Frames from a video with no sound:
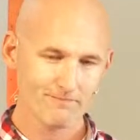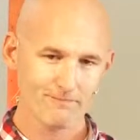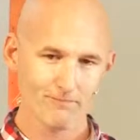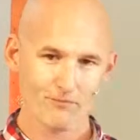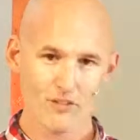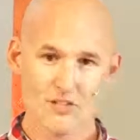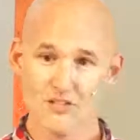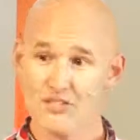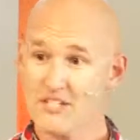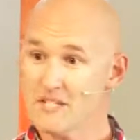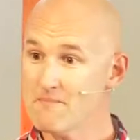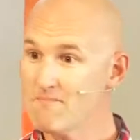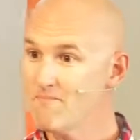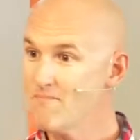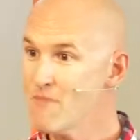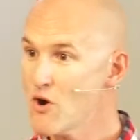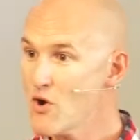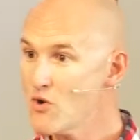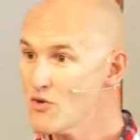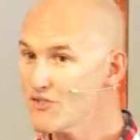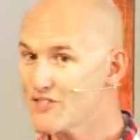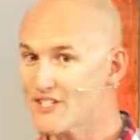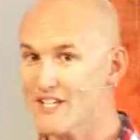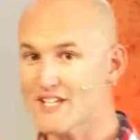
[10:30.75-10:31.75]
You see,
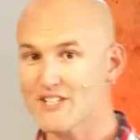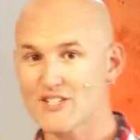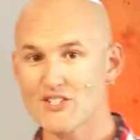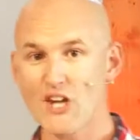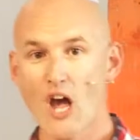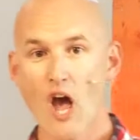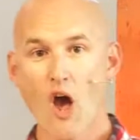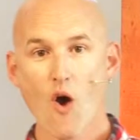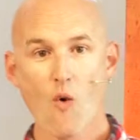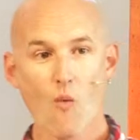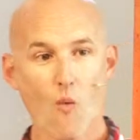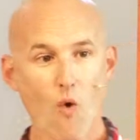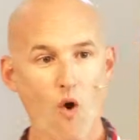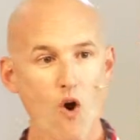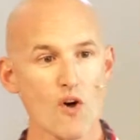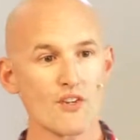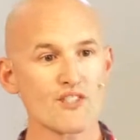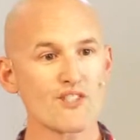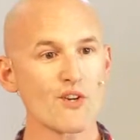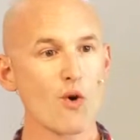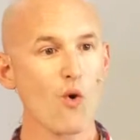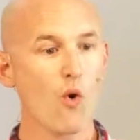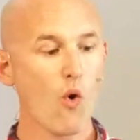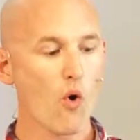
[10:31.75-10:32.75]
Moses
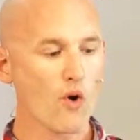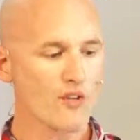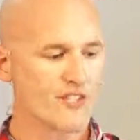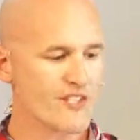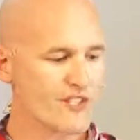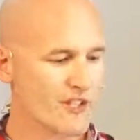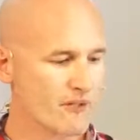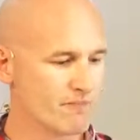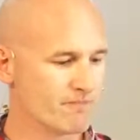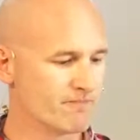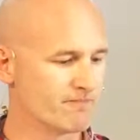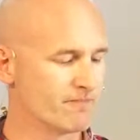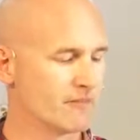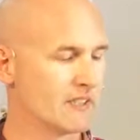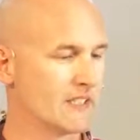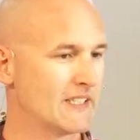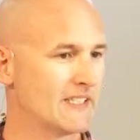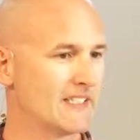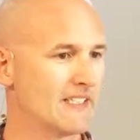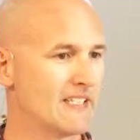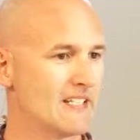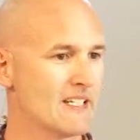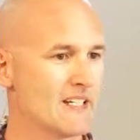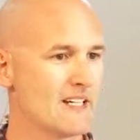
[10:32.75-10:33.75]
was awesome,
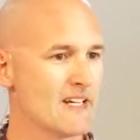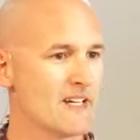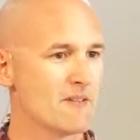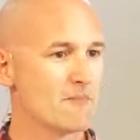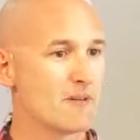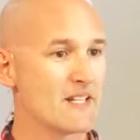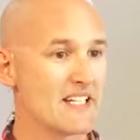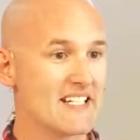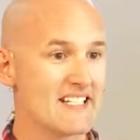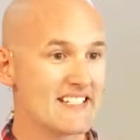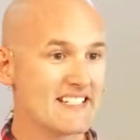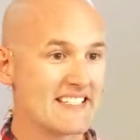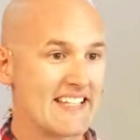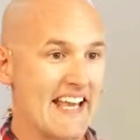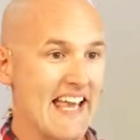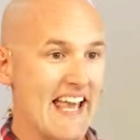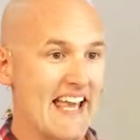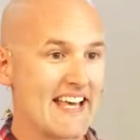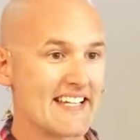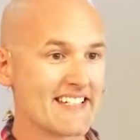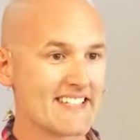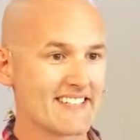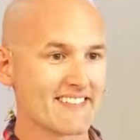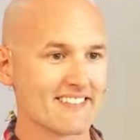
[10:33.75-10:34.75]
but he's
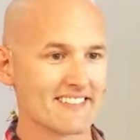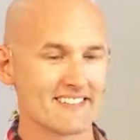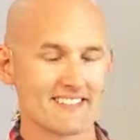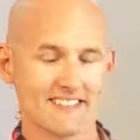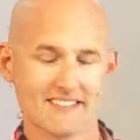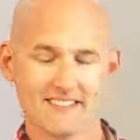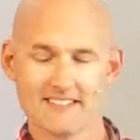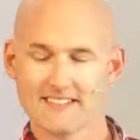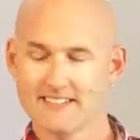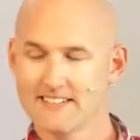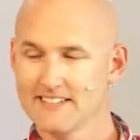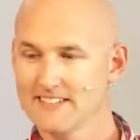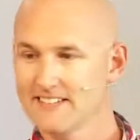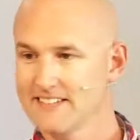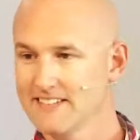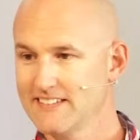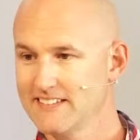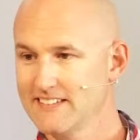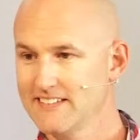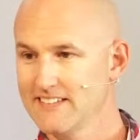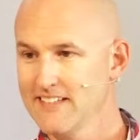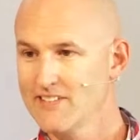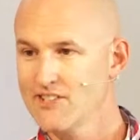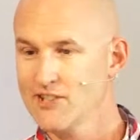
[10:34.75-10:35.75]
dead.
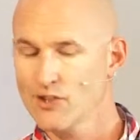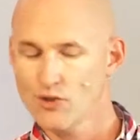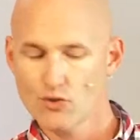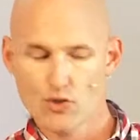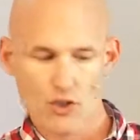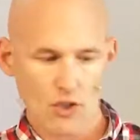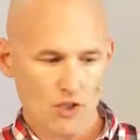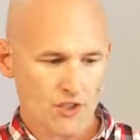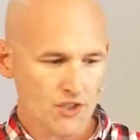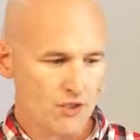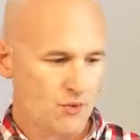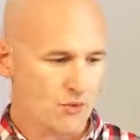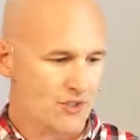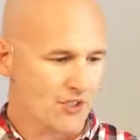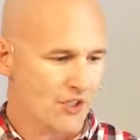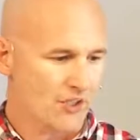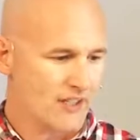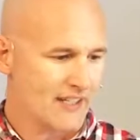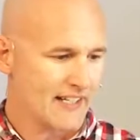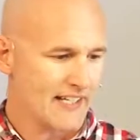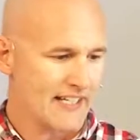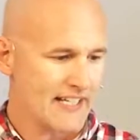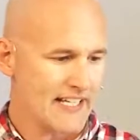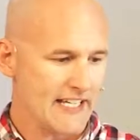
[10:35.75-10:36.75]
And so Joshua's got
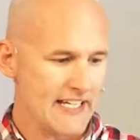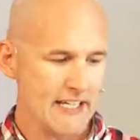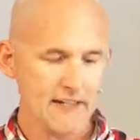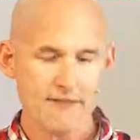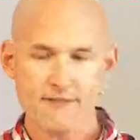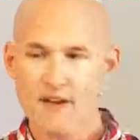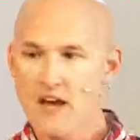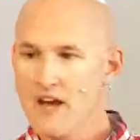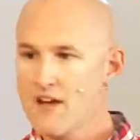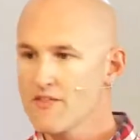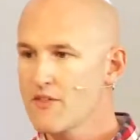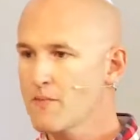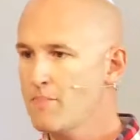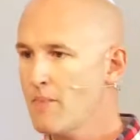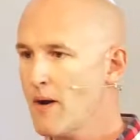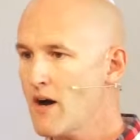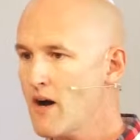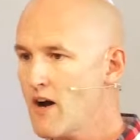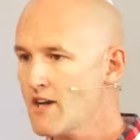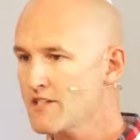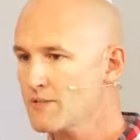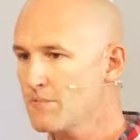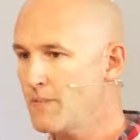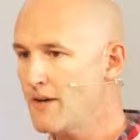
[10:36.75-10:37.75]
to leave the
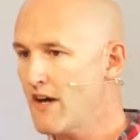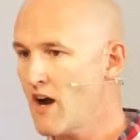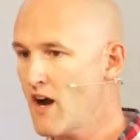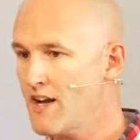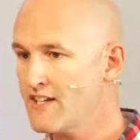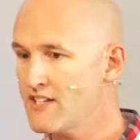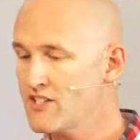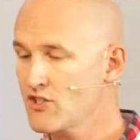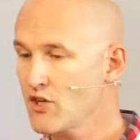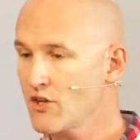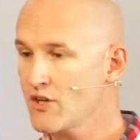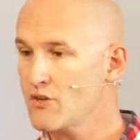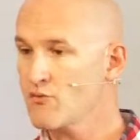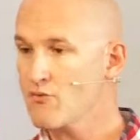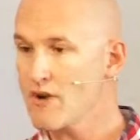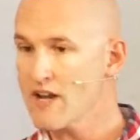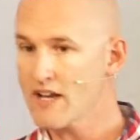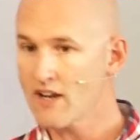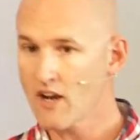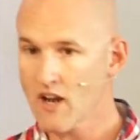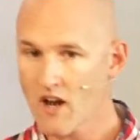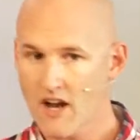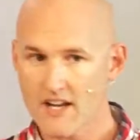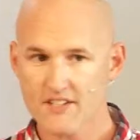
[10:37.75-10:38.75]
past behind. He's got to
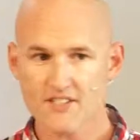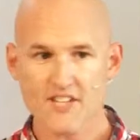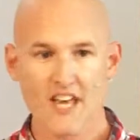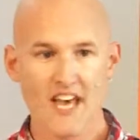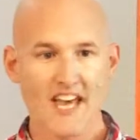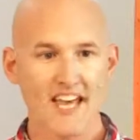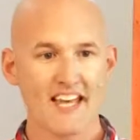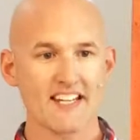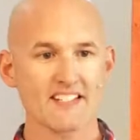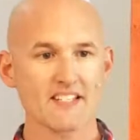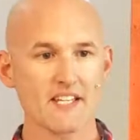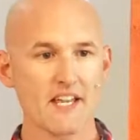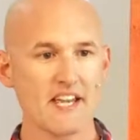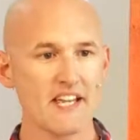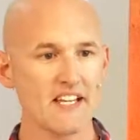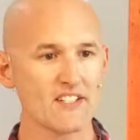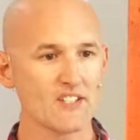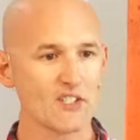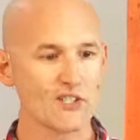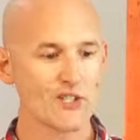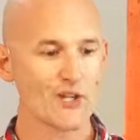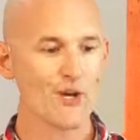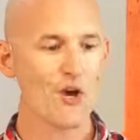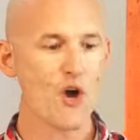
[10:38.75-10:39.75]
realize it's
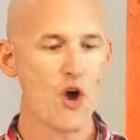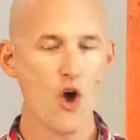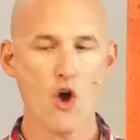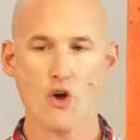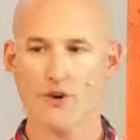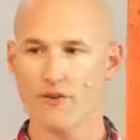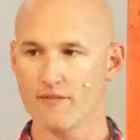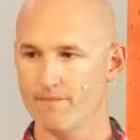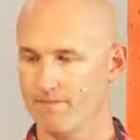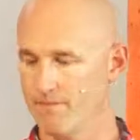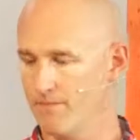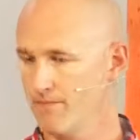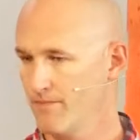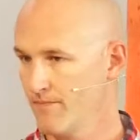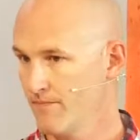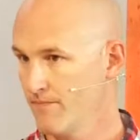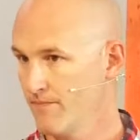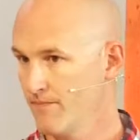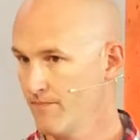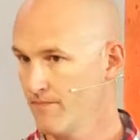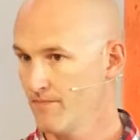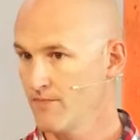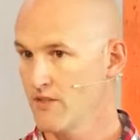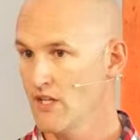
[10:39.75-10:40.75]
his turn.
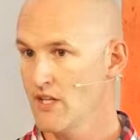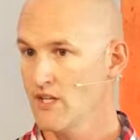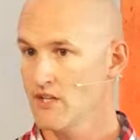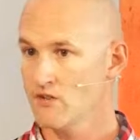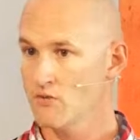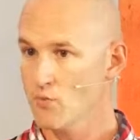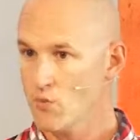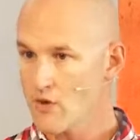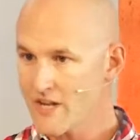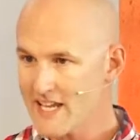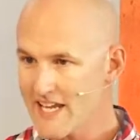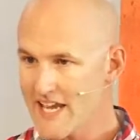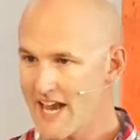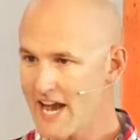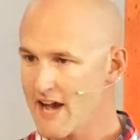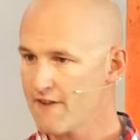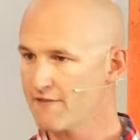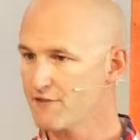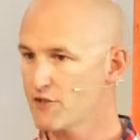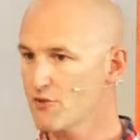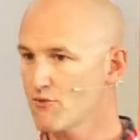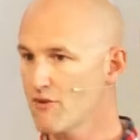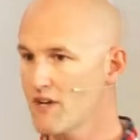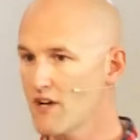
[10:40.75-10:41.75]
And we
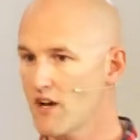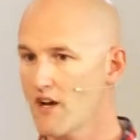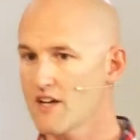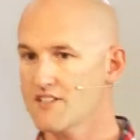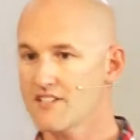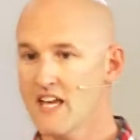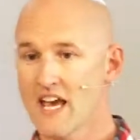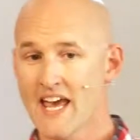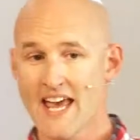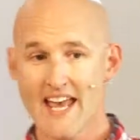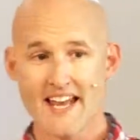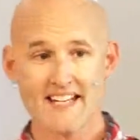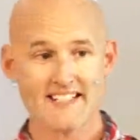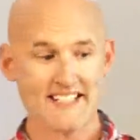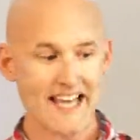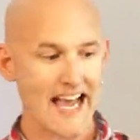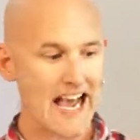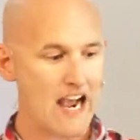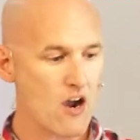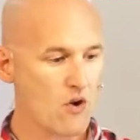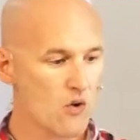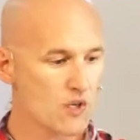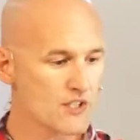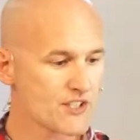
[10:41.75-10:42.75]
have to realize it's
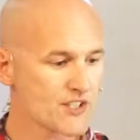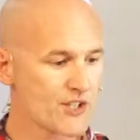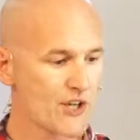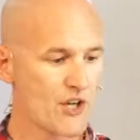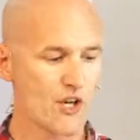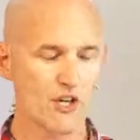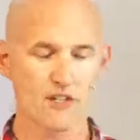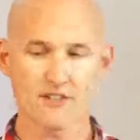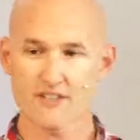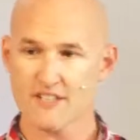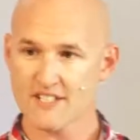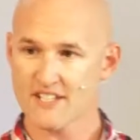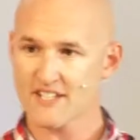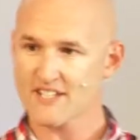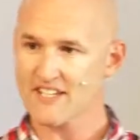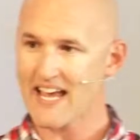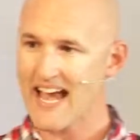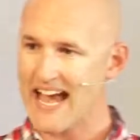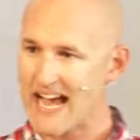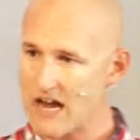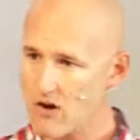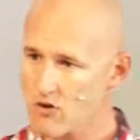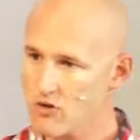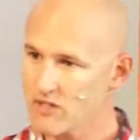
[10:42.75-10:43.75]
our turn. This is
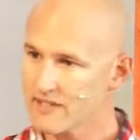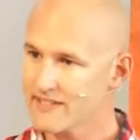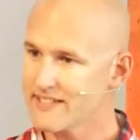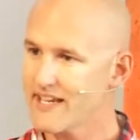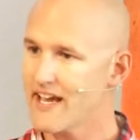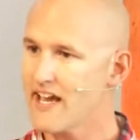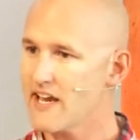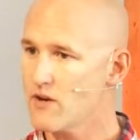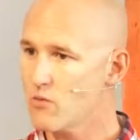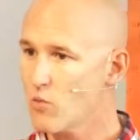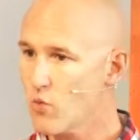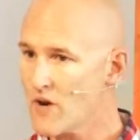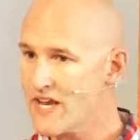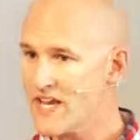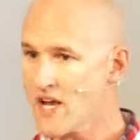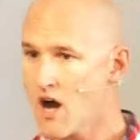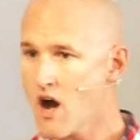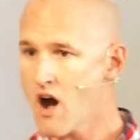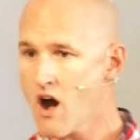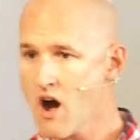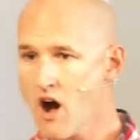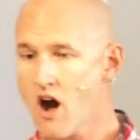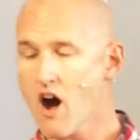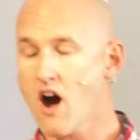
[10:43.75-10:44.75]
our day. We
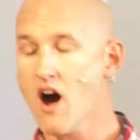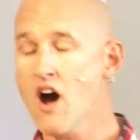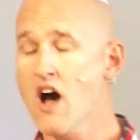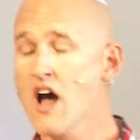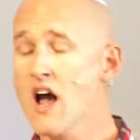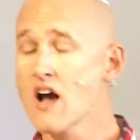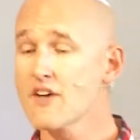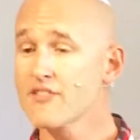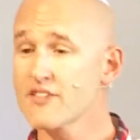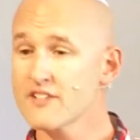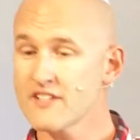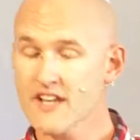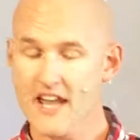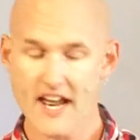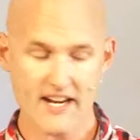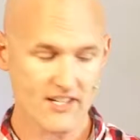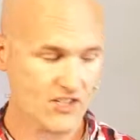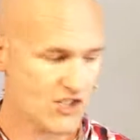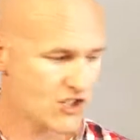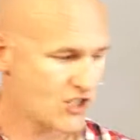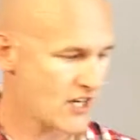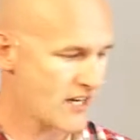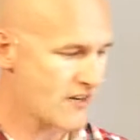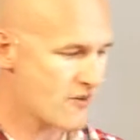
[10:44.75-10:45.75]
are the
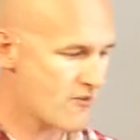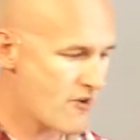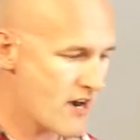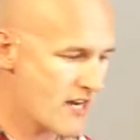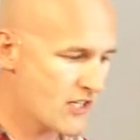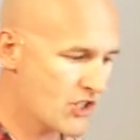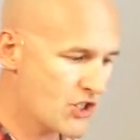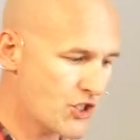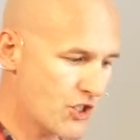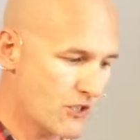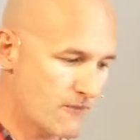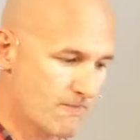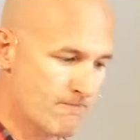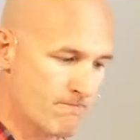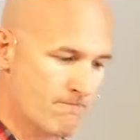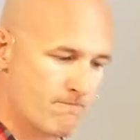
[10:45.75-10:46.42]
next generation.